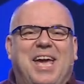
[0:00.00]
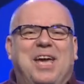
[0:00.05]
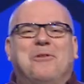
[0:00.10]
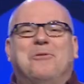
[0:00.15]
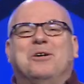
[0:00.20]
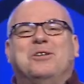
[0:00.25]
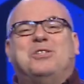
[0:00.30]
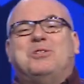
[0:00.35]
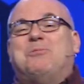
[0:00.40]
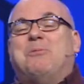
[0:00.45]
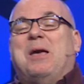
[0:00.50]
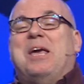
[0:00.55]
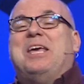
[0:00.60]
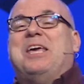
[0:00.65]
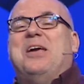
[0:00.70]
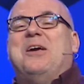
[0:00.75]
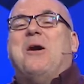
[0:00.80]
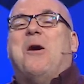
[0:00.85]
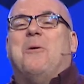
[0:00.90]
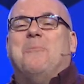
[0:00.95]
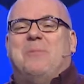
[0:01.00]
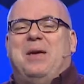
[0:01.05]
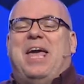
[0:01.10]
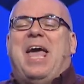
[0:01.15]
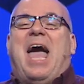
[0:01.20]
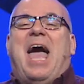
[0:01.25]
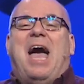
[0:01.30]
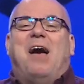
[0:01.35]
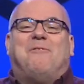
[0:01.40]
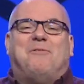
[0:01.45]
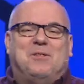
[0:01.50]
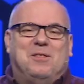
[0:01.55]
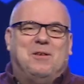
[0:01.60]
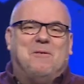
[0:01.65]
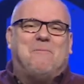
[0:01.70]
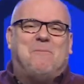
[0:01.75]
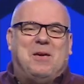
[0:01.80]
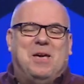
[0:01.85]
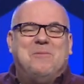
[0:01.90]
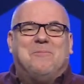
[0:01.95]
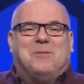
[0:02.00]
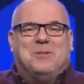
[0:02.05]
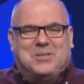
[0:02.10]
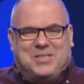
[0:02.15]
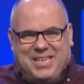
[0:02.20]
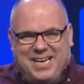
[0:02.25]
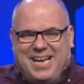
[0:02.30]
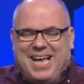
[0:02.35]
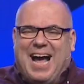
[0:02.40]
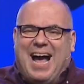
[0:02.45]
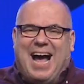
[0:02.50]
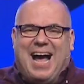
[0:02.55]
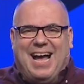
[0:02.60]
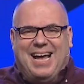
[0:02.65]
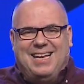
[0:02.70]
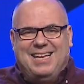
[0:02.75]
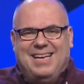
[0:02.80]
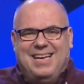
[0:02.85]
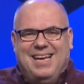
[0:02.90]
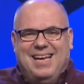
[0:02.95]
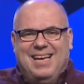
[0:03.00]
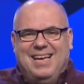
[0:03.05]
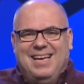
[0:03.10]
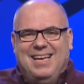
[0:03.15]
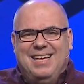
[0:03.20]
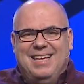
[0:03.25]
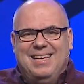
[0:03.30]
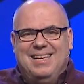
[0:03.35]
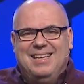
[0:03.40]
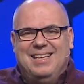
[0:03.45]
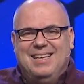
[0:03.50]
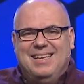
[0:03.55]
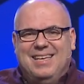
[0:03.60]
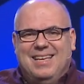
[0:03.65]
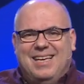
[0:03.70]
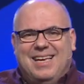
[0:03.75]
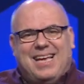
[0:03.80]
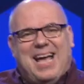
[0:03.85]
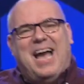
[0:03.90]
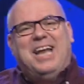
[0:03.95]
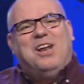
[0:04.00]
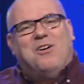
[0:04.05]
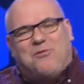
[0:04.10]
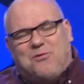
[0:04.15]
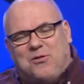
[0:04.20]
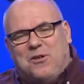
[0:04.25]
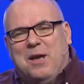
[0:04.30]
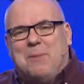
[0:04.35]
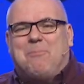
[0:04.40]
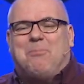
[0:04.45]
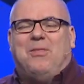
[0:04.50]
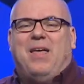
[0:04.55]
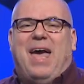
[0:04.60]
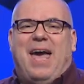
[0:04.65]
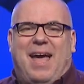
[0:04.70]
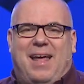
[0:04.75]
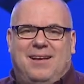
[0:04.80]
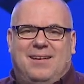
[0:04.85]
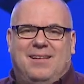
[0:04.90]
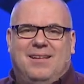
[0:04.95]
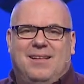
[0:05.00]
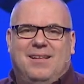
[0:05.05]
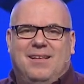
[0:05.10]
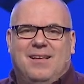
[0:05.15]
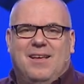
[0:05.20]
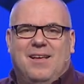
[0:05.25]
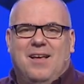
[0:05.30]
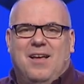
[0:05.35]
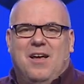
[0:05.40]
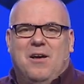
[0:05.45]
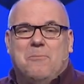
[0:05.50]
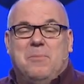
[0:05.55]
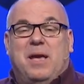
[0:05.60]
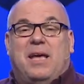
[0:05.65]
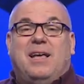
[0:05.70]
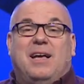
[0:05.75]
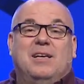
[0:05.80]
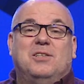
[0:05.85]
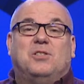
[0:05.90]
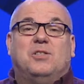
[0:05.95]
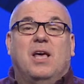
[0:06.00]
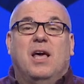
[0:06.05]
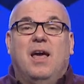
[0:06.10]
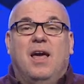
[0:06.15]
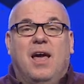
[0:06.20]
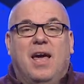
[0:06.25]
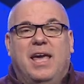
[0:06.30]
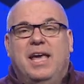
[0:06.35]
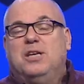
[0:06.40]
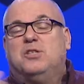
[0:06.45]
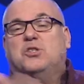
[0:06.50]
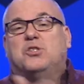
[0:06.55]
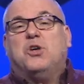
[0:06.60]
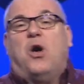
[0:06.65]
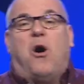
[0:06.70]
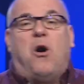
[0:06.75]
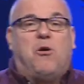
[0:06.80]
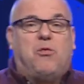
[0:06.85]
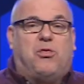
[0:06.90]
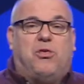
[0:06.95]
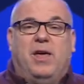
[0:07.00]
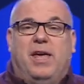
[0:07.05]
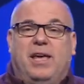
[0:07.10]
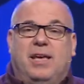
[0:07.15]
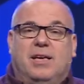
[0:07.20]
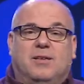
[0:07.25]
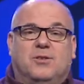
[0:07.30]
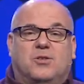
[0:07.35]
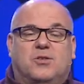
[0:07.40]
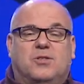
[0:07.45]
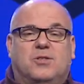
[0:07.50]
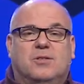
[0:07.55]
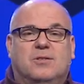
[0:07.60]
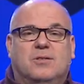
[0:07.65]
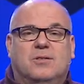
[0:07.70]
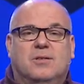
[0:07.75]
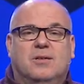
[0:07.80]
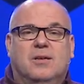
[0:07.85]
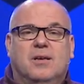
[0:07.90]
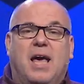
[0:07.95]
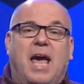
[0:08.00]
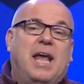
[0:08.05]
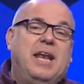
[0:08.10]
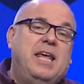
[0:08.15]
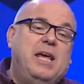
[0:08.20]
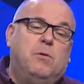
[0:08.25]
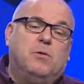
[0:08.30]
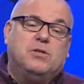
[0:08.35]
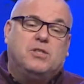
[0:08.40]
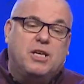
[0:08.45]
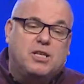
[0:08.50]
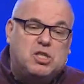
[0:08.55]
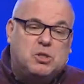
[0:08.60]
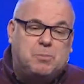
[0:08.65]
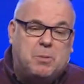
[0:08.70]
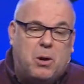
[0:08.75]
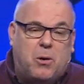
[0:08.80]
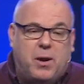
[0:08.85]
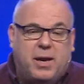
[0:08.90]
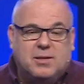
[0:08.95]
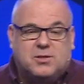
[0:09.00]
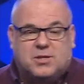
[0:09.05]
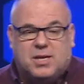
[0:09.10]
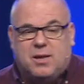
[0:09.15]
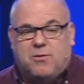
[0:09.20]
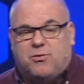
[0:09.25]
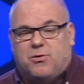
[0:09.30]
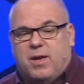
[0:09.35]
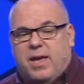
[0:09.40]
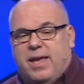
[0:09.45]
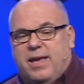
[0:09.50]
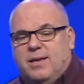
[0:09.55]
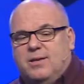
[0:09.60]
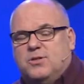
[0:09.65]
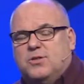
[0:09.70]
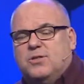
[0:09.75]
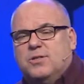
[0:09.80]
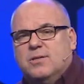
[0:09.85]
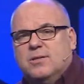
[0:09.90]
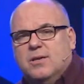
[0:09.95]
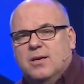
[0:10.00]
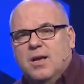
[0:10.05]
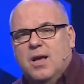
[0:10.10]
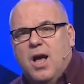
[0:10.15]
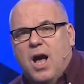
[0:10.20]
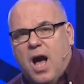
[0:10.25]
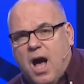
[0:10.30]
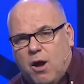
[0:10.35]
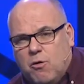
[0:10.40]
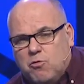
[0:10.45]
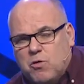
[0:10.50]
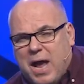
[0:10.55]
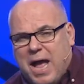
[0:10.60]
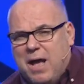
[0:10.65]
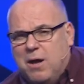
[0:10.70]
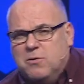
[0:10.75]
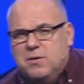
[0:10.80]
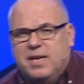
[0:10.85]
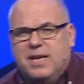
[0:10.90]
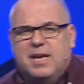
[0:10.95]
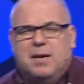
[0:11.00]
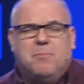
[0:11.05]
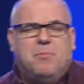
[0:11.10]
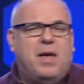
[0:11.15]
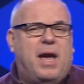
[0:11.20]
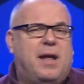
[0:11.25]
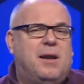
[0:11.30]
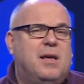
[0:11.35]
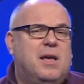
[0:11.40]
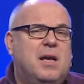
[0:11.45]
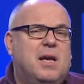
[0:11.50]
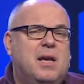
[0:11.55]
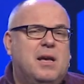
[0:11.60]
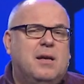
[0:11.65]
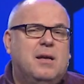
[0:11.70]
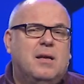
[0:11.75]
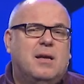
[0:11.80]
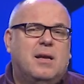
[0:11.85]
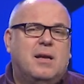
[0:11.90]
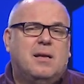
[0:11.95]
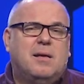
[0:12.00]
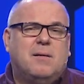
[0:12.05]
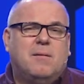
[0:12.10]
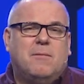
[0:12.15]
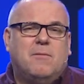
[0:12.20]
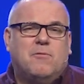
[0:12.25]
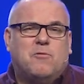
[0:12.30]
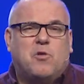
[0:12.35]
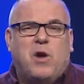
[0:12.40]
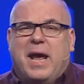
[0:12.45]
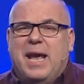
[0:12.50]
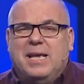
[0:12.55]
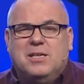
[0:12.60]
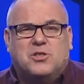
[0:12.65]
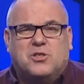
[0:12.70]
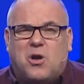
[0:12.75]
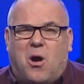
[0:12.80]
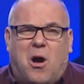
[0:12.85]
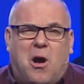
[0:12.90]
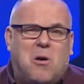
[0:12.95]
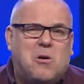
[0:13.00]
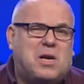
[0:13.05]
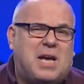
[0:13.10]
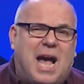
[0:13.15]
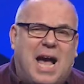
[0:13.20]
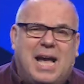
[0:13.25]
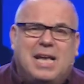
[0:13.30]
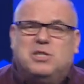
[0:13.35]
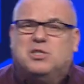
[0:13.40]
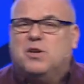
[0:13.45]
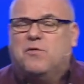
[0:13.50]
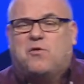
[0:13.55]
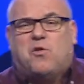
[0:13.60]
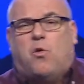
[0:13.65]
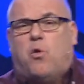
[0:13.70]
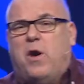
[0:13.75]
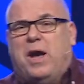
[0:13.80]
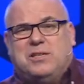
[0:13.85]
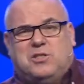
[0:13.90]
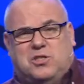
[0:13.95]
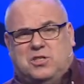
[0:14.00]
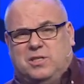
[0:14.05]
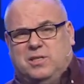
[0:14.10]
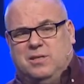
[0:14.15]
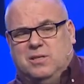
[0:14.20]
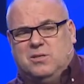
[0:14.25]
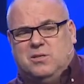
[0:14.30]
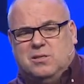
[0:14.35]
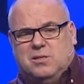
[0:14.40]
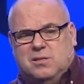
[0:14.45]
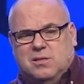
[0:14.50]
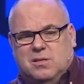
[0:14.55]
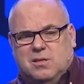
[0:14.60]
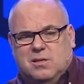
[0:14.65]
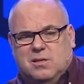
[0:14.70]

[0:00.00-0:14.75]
he was speaking on behalf of the people to God. Kind of flipped that because he saw things and he was experiencing things around him that raised all kinds of questions.